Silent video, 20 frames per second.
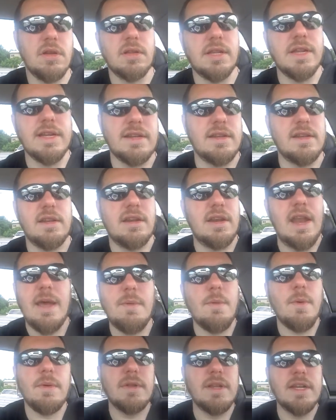Let,
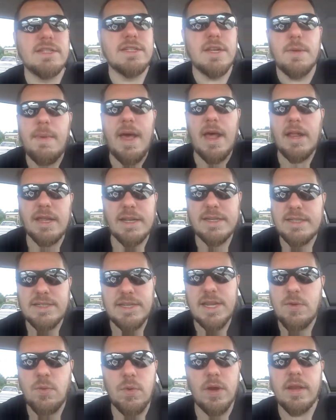name, list them out. Let's
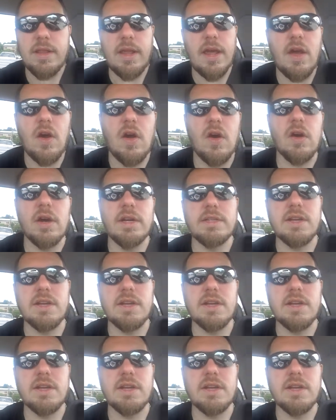see what they are.